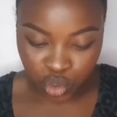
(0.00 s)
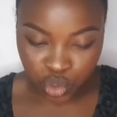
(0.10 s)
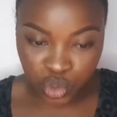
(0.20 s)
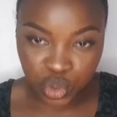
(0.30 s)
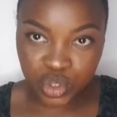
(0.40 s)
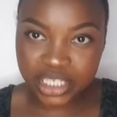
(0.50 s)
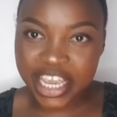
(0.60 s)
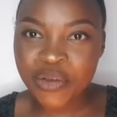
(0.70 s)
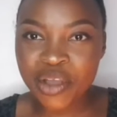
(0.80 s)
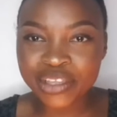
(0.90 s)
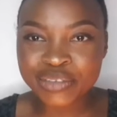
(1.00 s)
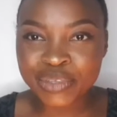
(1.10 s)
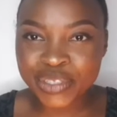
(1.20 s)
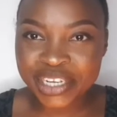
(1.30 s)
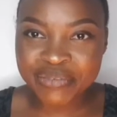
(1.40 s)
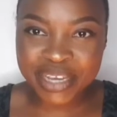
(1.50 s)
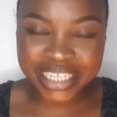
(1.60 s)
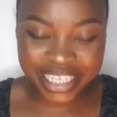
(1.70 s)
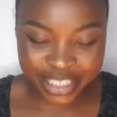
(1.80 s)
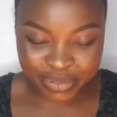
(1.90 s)
So today we're going to be talking about the
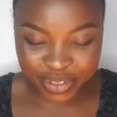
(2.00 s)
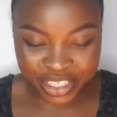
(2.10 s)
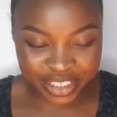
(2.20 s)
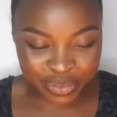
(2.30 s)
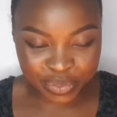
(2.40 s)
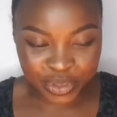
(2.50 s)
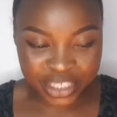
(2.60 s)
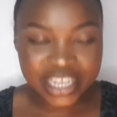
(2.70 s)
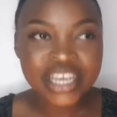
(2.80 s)
inspiration board.